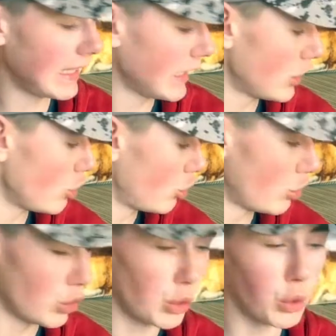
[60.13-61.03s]

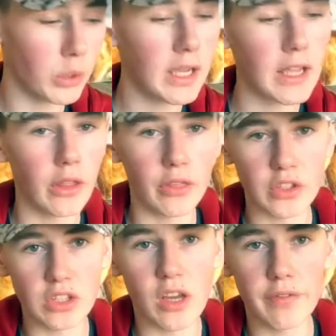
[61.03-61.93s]
into the
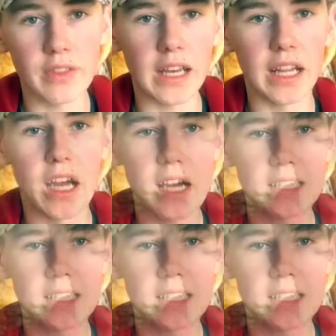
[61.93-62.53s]
stuff that I got.